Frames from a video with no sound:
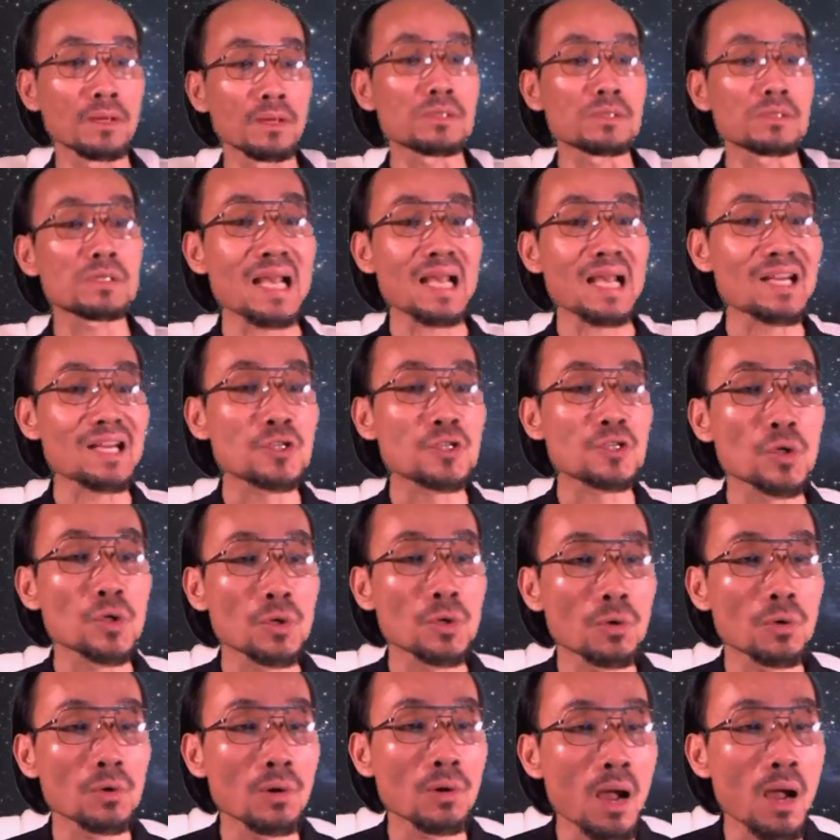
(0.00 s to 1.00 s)

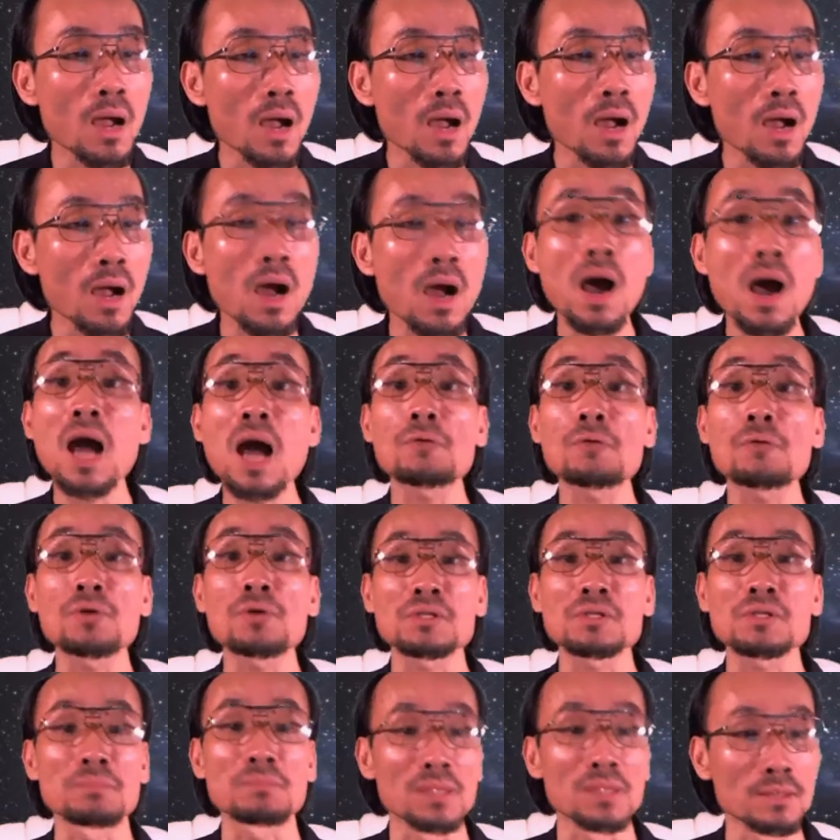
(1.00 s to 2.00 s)
sexual
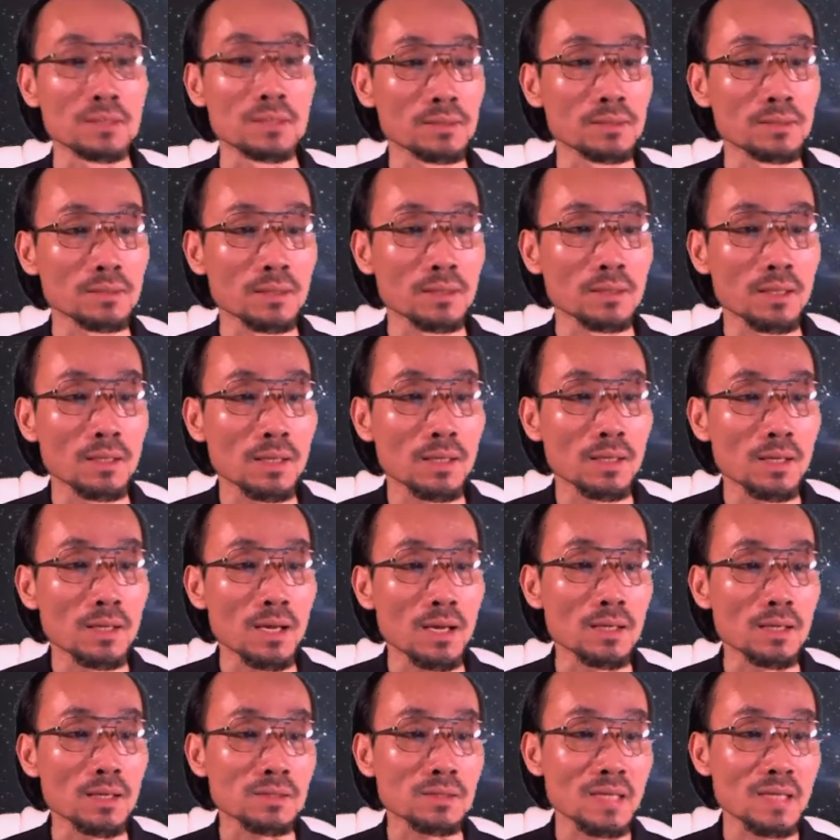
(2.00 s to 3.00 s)
harassment.
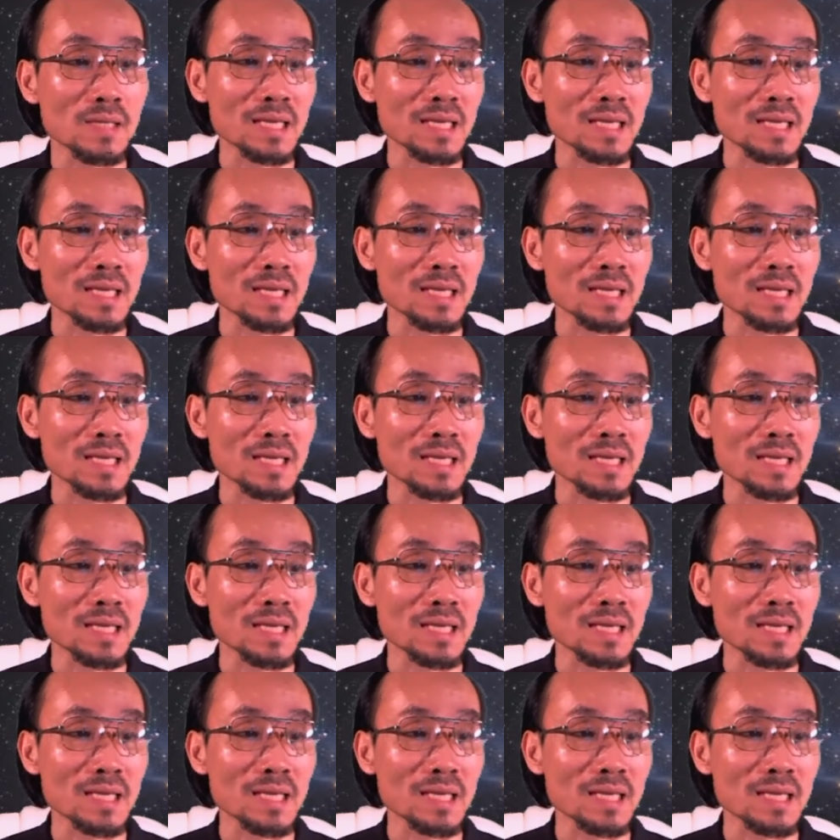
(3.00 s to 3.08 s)
I